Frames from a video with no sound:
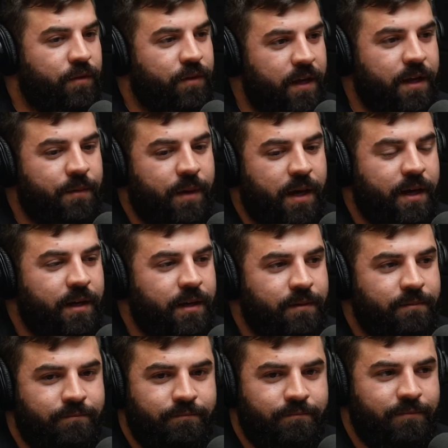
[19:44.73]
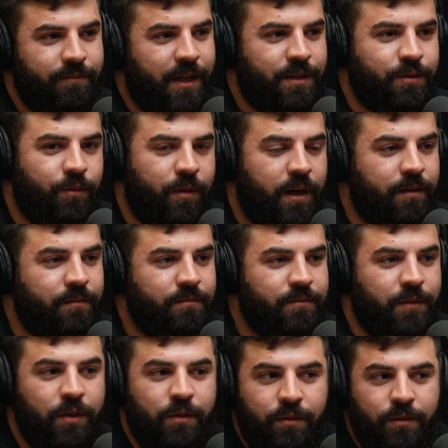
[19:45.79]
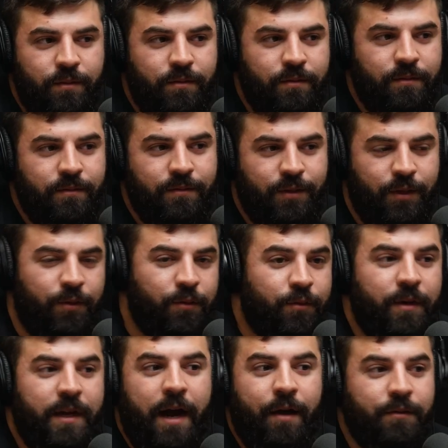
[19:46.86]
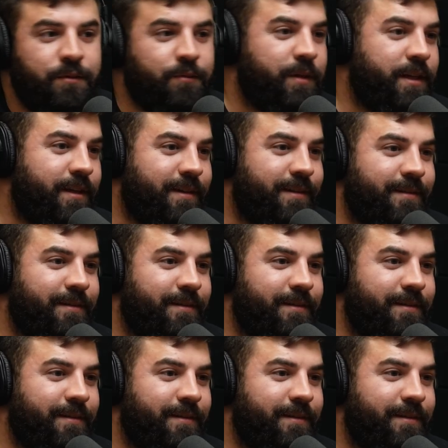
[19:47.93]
think about it, that's what, 3 hours a week?